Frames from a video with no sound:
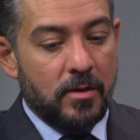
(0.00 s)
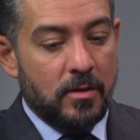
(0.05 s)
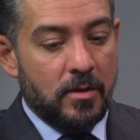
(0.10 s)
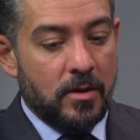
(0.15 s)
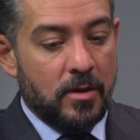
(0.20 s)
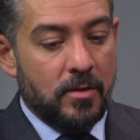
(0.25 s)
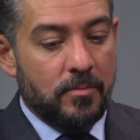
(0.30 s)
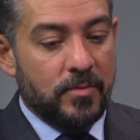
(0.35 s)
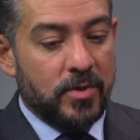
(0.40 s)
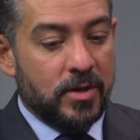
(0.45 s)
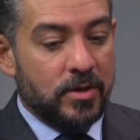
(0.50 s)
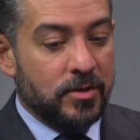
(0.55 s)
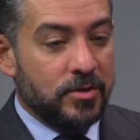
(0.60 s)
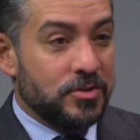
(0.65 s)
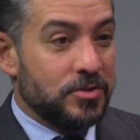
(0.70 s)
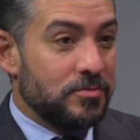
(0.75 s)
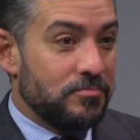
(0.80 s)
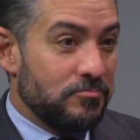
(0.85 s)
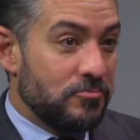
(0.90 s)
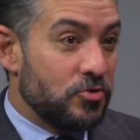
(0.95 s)
uh,
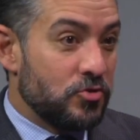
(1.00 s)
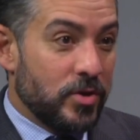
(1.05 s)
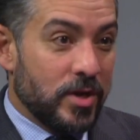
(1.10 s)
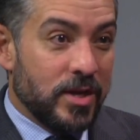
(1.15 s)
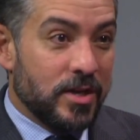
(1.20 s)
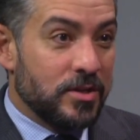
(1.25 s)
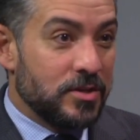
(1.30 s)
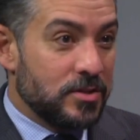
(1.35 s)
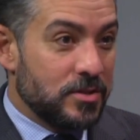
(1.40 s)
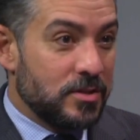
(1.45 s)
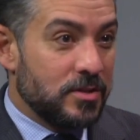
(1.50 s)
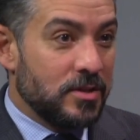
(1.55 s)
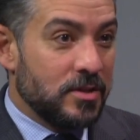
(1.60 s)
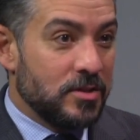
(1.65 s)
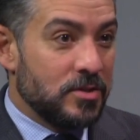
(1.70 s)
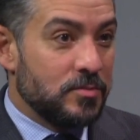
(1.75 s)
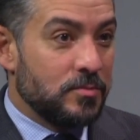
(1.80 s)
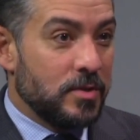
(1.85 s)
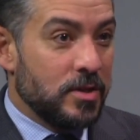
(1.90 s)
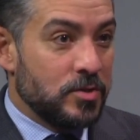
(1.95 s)
because trade is,
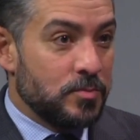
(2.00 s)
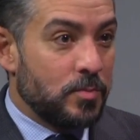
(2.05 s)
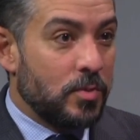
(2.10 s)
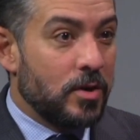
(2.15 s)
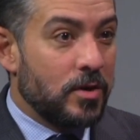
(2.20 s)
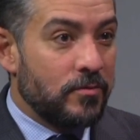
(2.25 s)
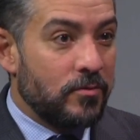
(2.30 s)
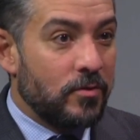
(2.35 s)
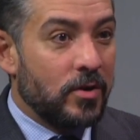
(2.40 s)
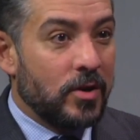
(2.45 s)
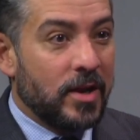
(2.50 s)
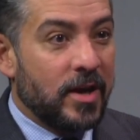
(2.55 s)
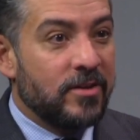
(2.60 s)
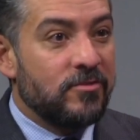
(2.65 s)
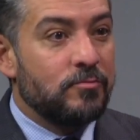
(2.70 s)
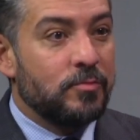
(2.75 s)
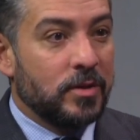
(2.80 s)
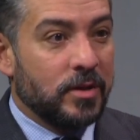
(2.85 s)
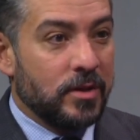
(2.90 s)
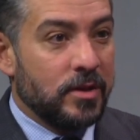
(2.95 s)
is is part of our
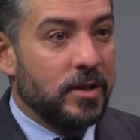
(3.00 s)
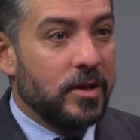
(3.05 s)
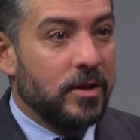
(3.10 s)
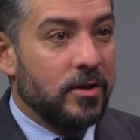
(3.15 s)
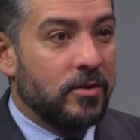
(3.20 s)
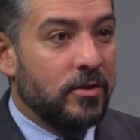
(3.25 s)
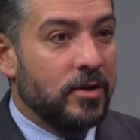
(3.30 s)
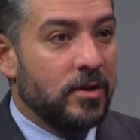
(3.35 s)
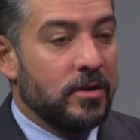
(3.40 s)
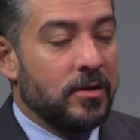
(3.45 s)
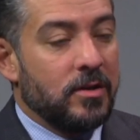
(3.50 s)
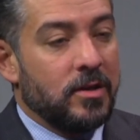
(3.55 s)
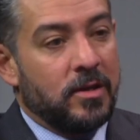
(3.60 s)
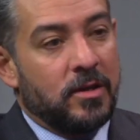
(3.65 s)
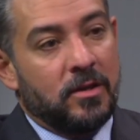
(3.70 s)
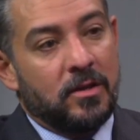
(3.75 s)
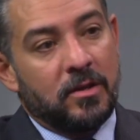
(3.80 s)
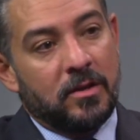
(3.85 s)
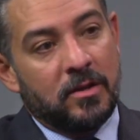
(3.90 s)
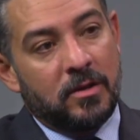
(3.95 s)
lifeblood here in
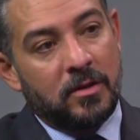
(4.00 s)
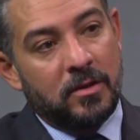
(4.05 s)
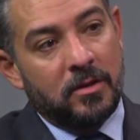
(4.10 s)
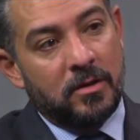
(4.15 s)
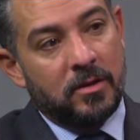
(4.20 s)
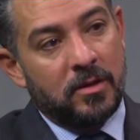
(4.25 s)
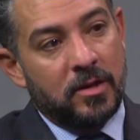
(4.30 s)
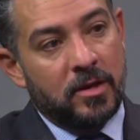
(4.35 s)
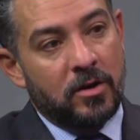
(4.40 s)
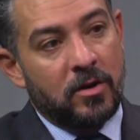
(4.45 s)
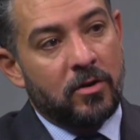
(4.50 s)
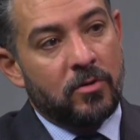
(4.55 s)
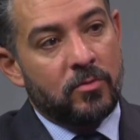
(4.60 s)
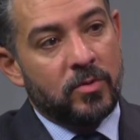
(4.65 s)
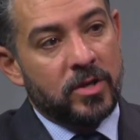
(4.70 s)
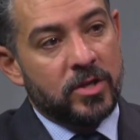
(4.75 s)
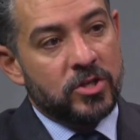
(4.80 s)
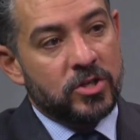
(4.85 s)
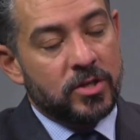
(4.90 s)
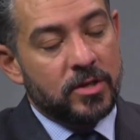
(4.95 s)
in in our
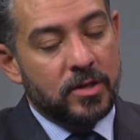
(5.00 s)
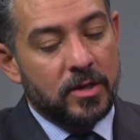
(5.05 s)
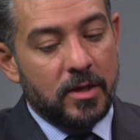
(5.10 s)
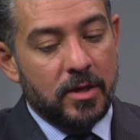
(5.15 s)
region.